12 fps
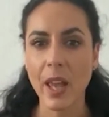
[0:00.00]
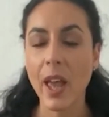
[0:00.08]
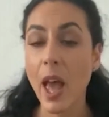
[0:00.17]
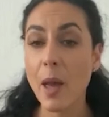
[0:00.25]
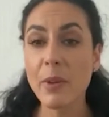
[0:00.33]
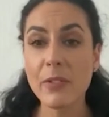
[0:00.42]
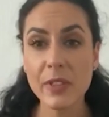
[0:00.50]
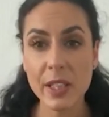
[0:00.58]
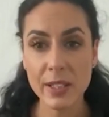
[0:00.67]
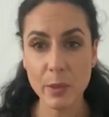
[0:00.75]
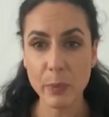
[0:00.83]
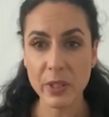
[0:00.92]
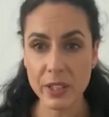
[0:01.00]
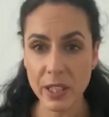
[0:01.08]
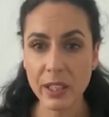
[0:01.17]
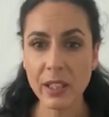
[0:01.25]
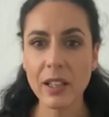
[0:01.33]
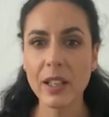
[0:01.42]
MFT is a
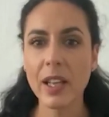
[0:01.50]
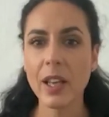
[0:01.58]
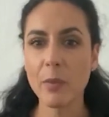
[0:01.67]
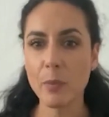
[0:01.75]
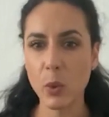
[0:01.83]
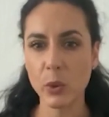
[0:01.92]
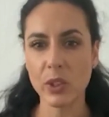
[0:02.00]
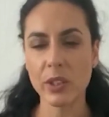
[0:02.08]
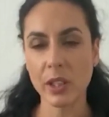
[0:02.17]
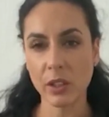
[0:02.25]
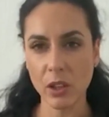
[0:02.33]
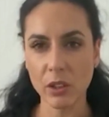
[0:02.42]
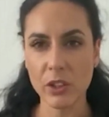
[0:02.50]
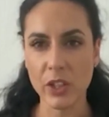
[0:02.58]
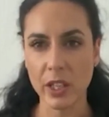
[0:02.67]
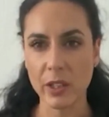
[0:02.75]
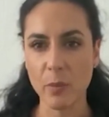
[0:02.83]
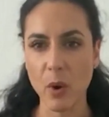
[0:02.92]
particularly important technology at
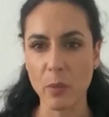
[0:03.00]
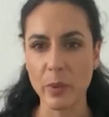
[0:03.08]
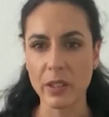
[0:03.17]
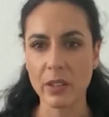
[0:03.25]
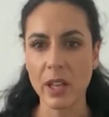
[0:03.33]
the moment.